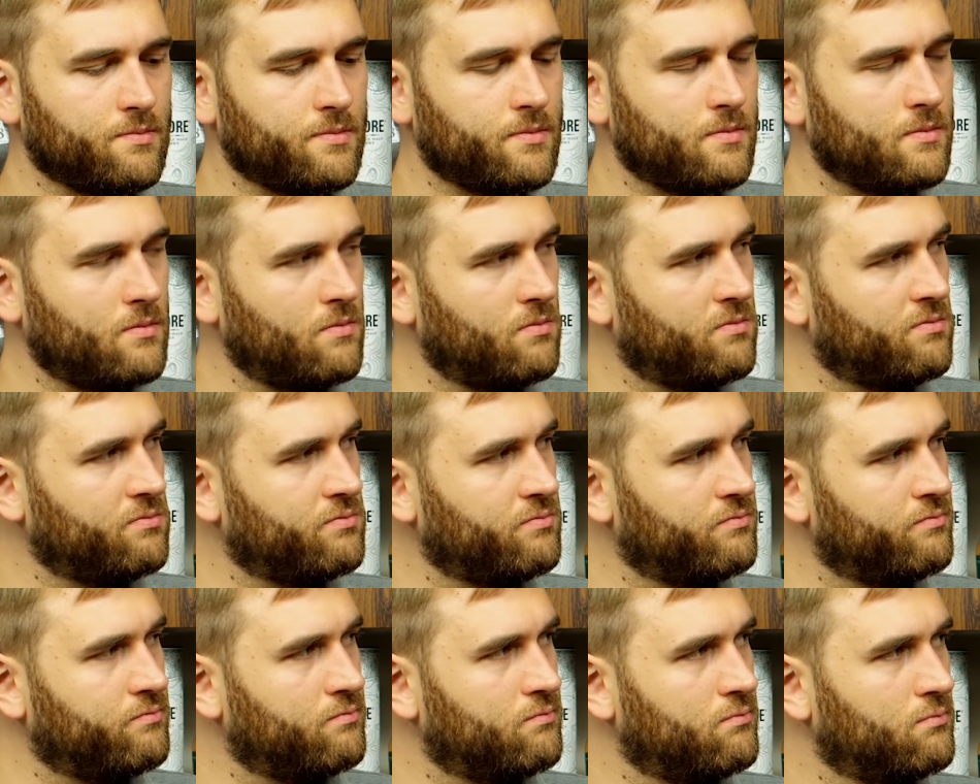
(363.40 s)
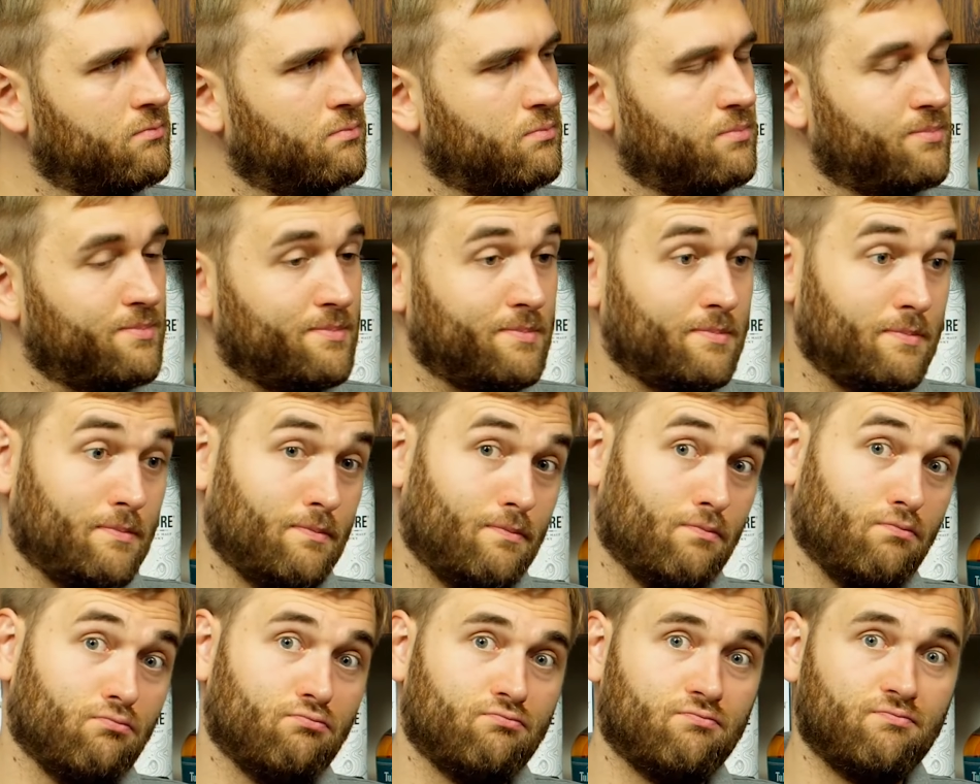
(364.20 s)

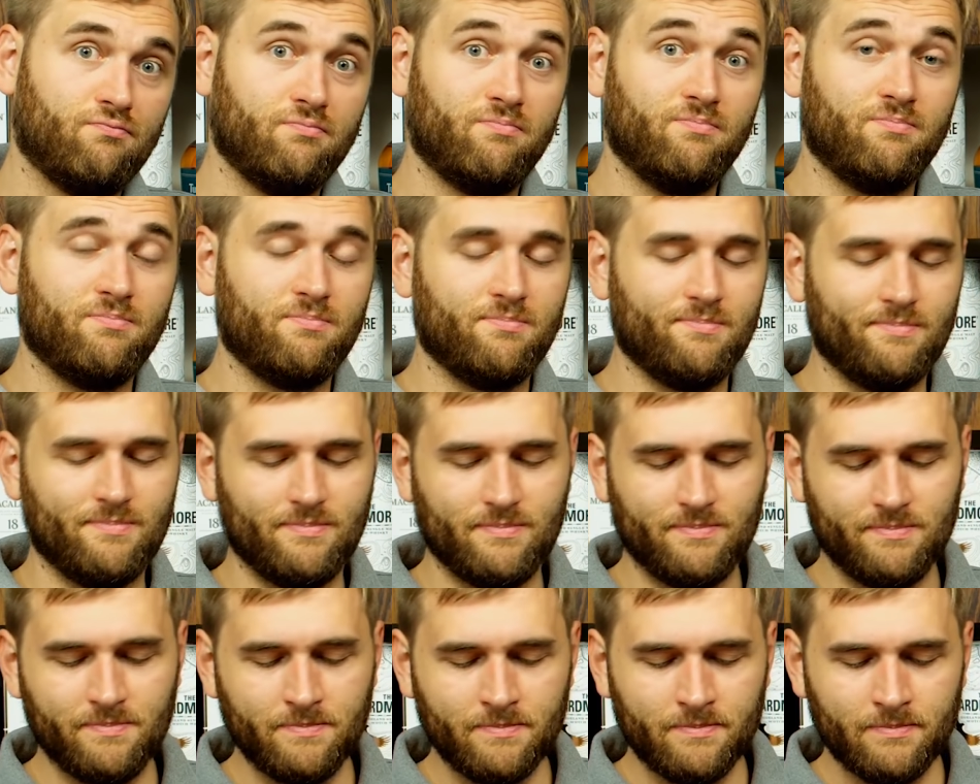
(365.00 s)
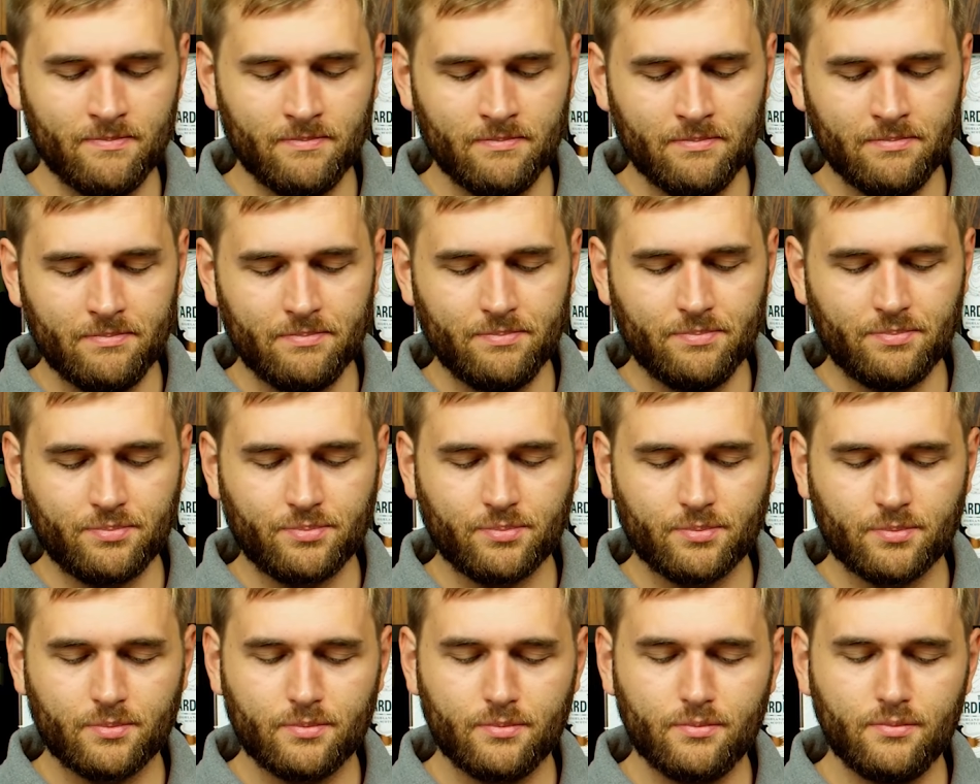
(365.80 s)

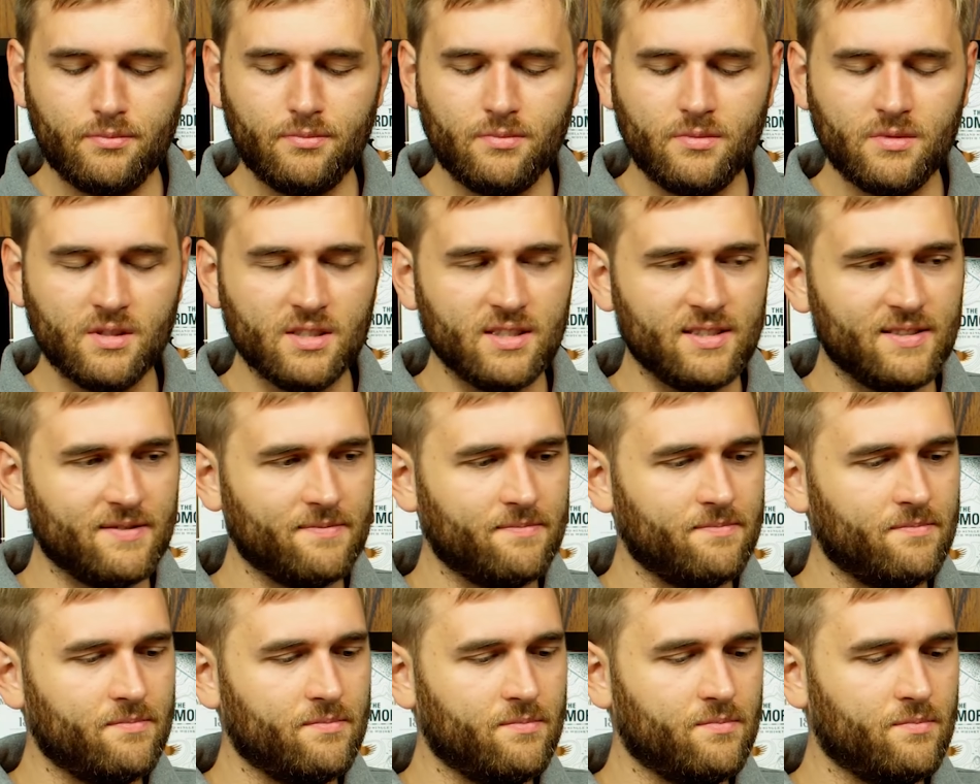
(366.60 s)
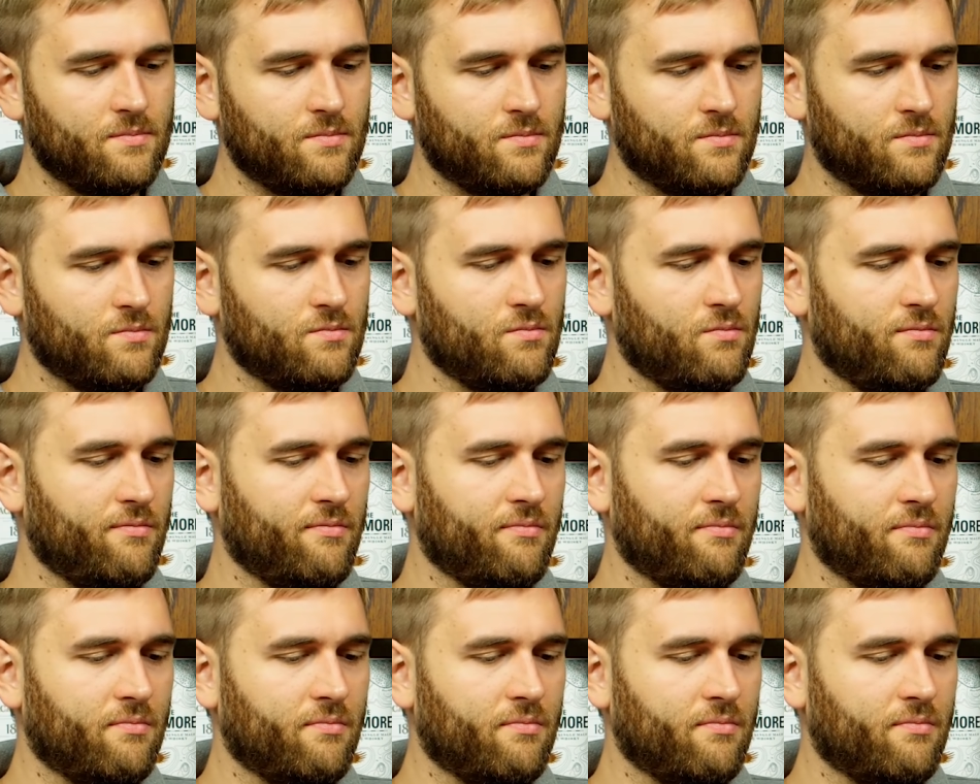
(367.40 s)
The person shown says nothing.